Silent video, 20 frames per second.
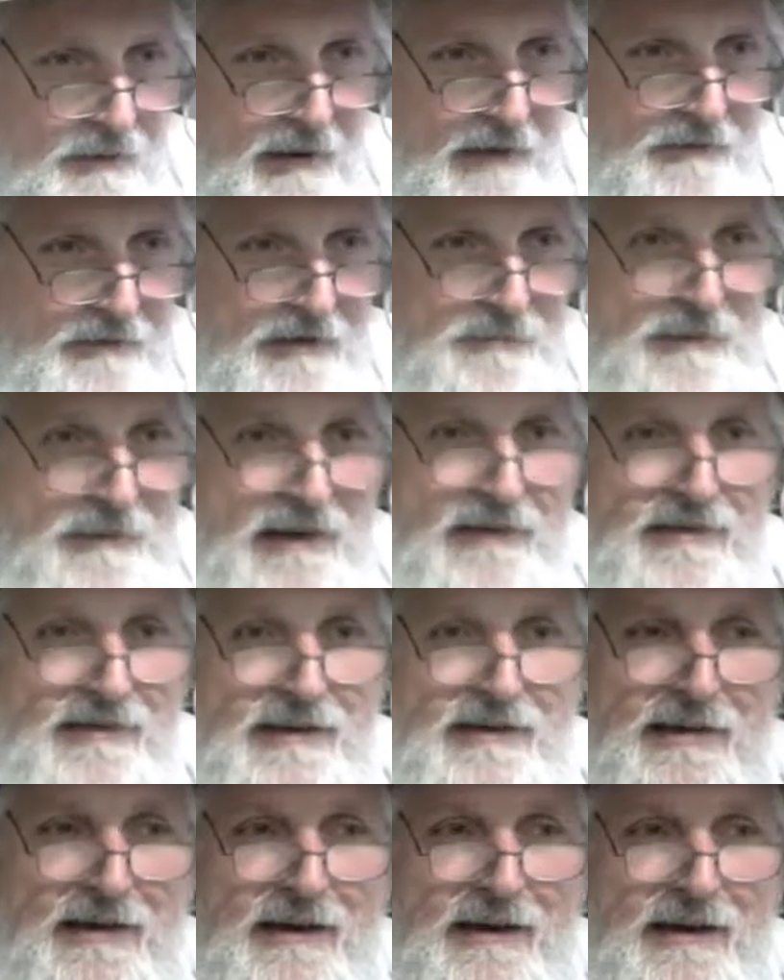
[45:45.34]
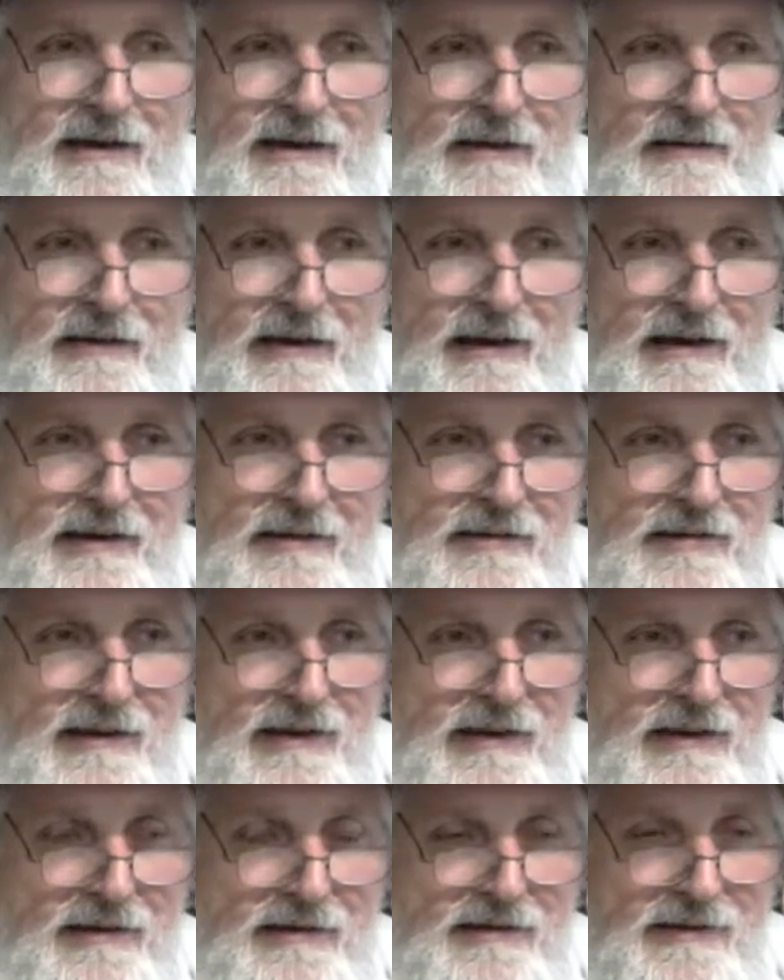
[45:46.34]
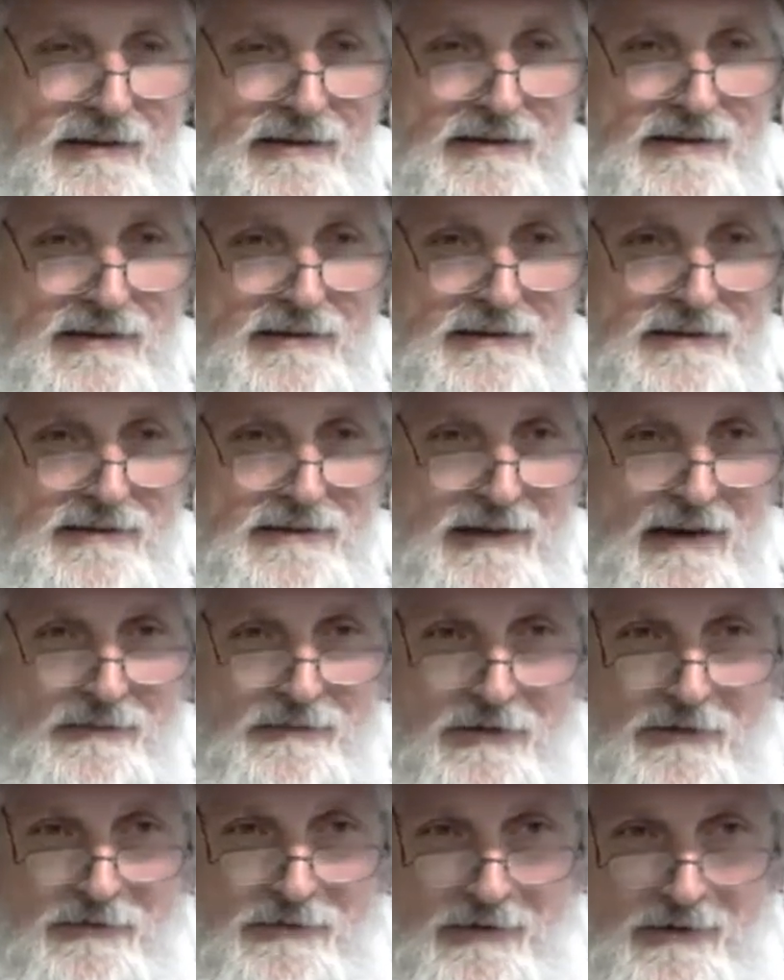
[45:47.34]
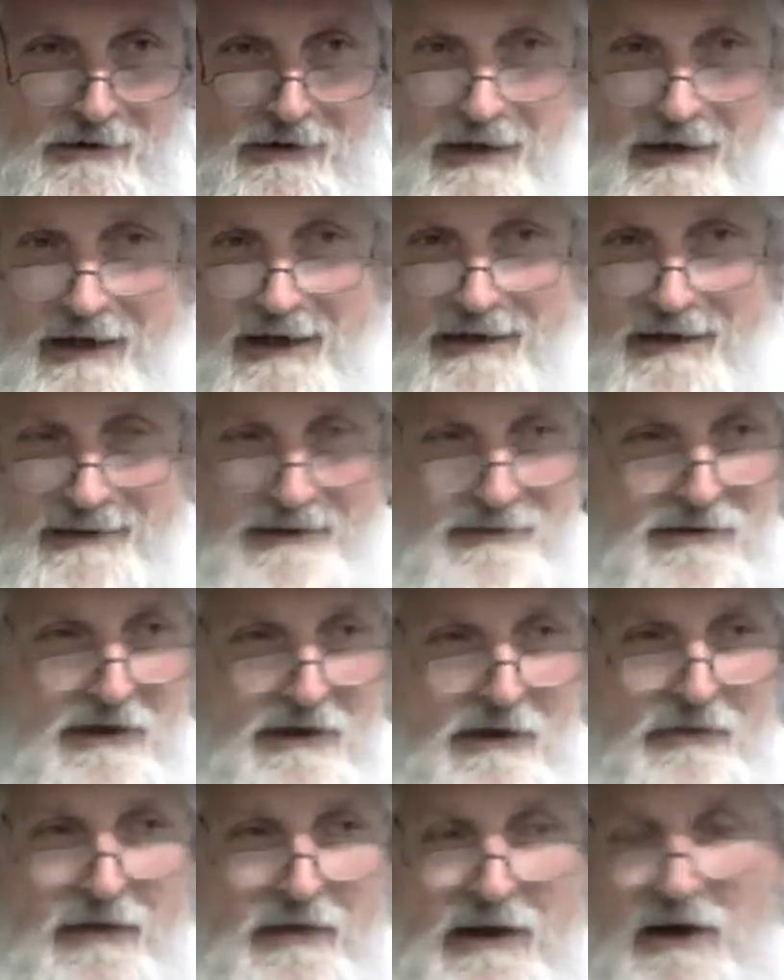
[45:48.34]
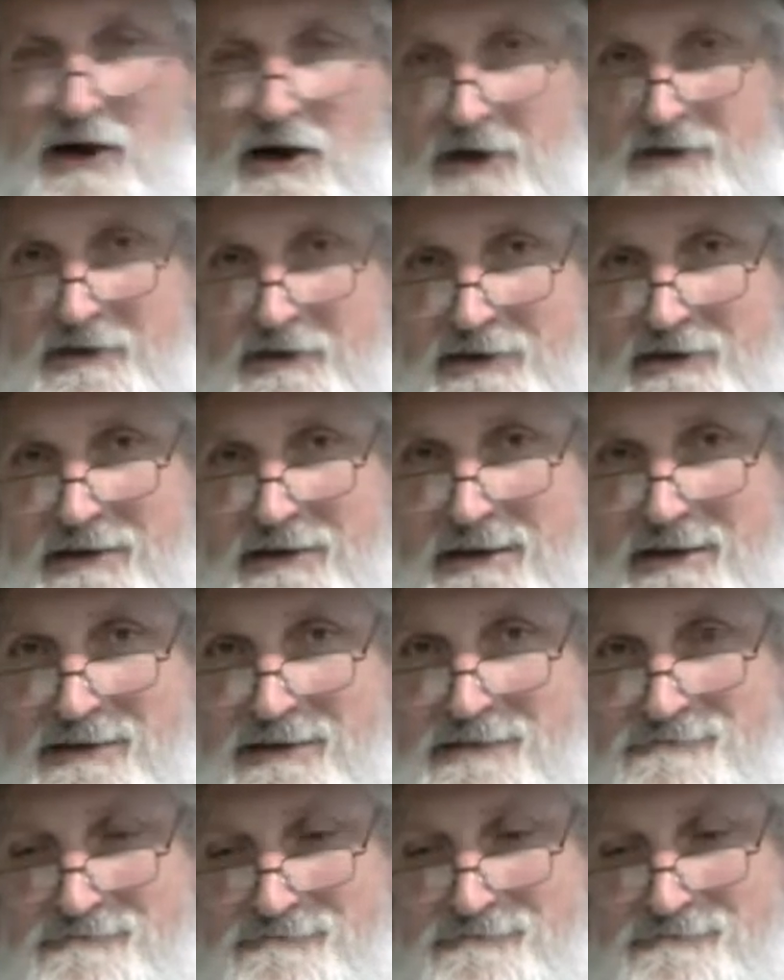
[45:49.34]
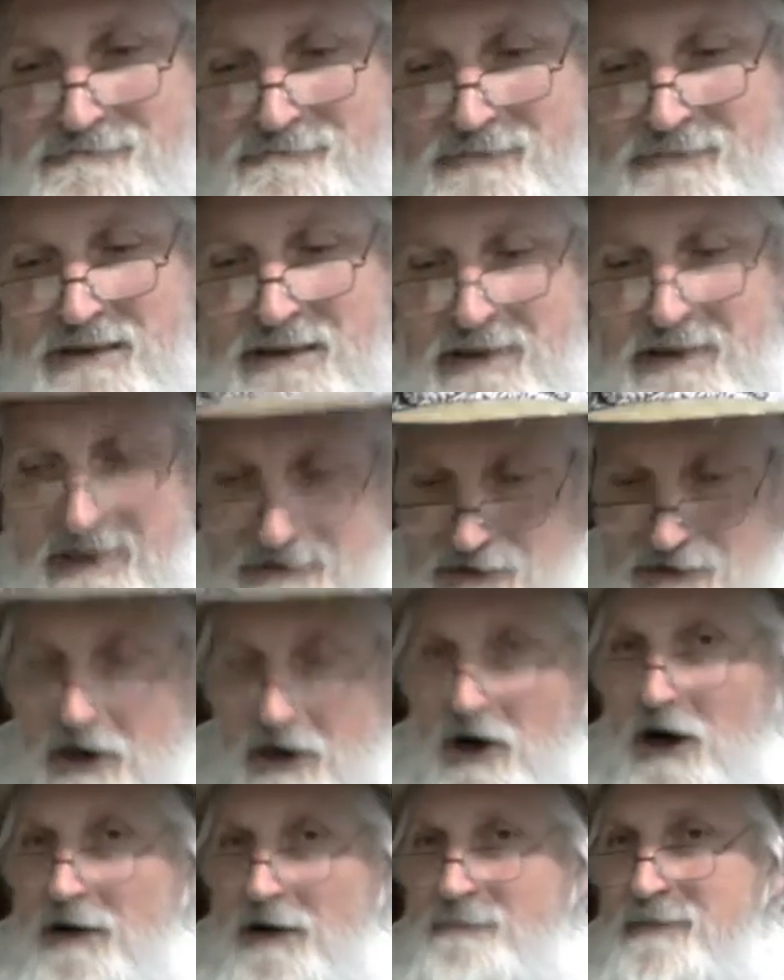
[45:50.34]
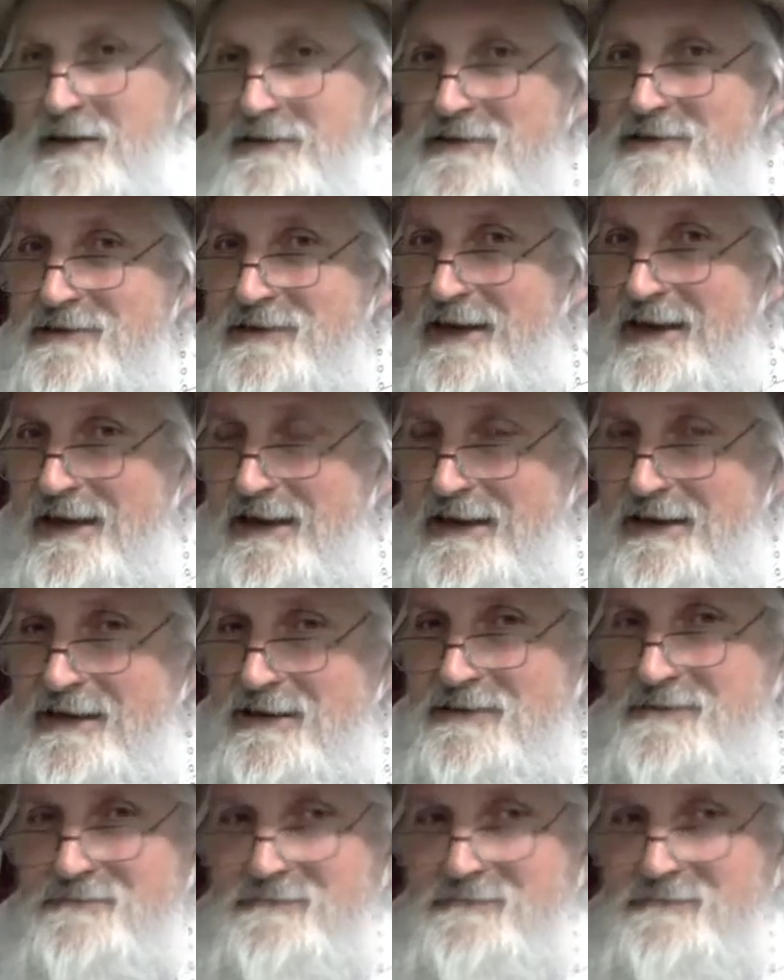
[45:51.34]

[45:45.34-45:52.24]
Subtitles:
have a species here in the United States. It's in several varieties called the garter snake. It's a harmless snake.